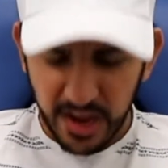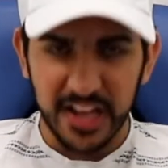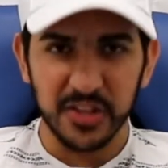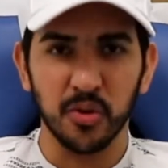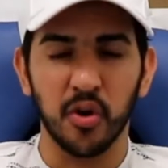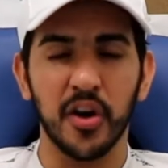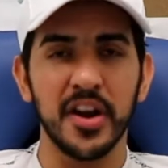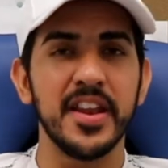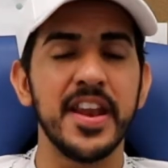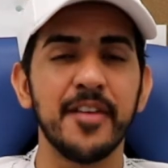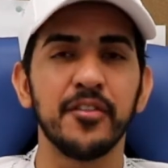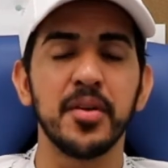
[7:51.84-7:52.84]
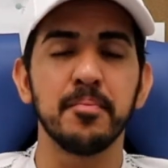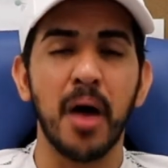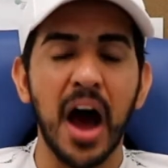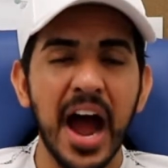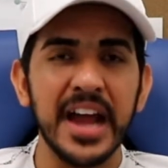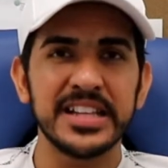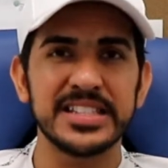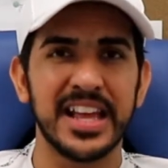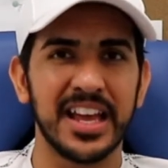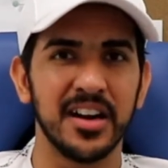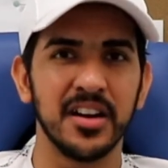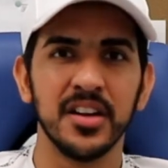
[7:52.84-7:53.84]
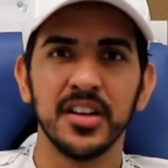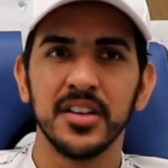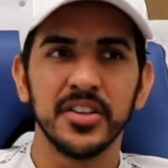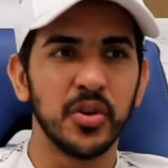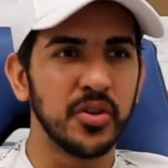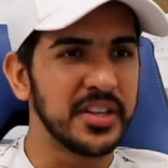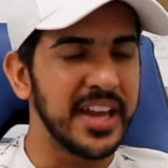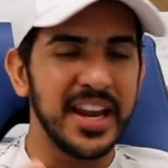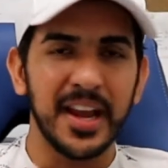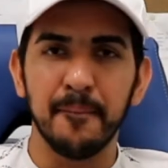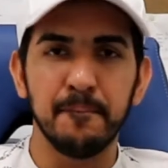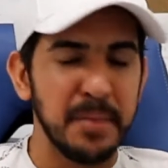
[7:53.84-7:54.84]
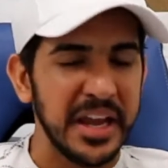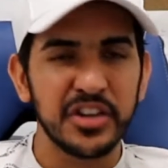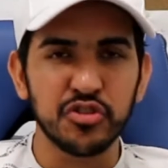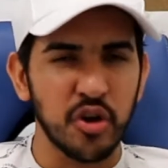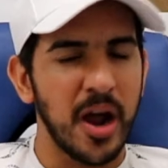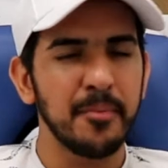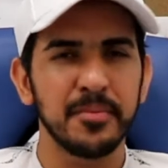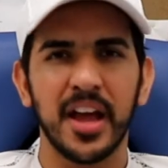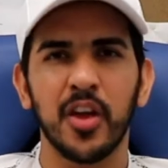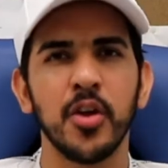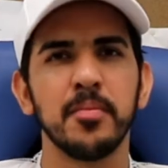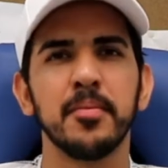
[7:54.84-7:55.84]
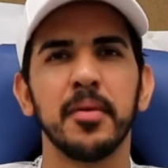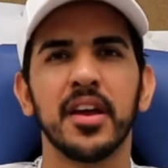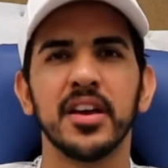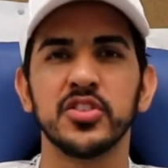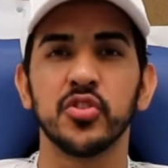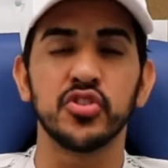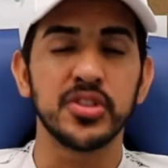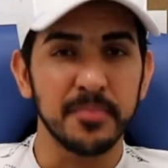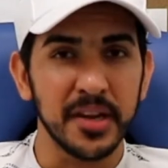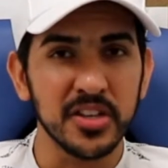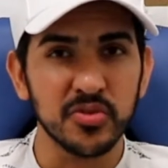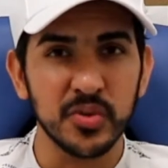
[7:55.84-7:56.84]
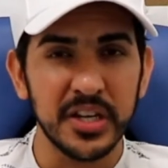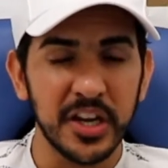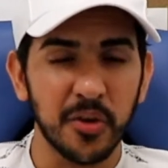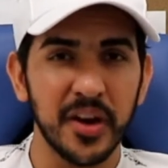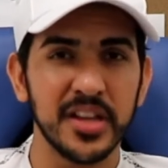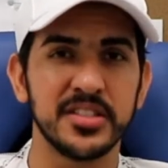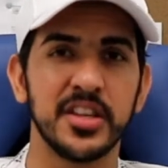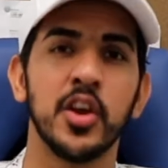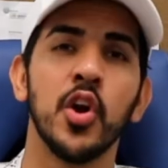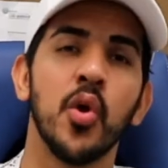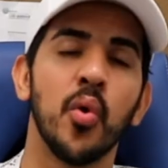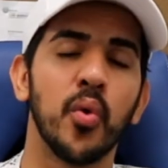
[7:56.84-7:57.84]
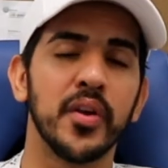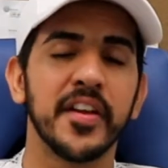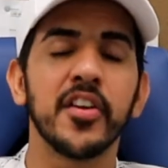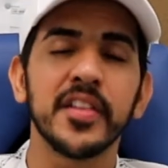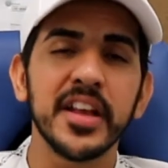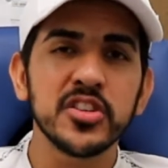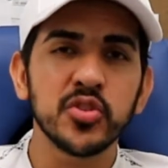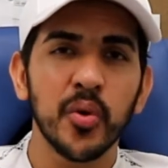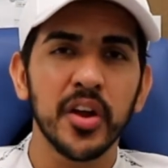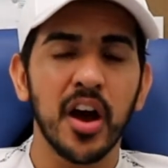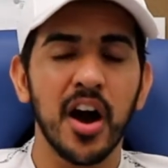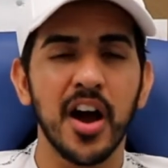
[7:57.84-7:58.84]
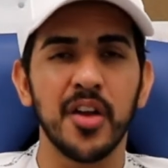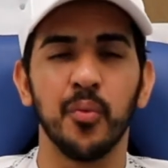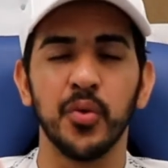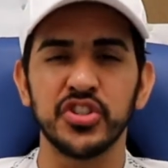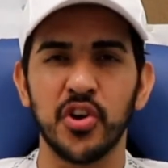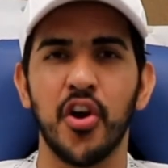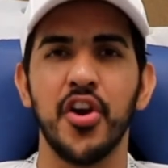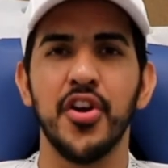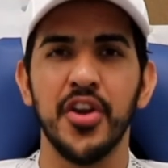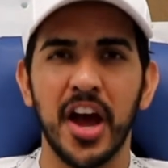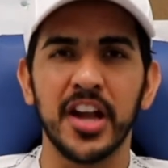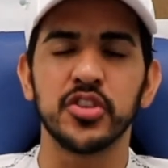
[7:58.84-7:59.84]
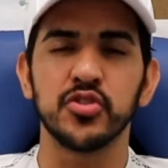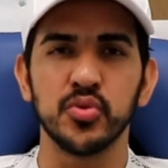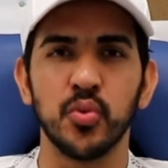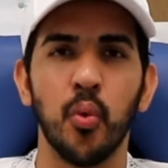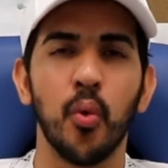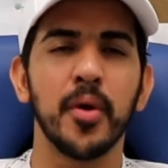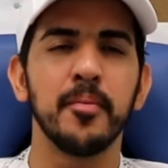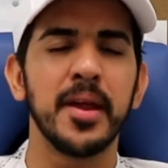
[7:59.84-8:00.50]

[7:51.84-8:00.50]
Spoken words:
add to cart and never buy, it's like you're getting a big drop. That could be because your shipping is really crazy, or there are things going on which are not true, or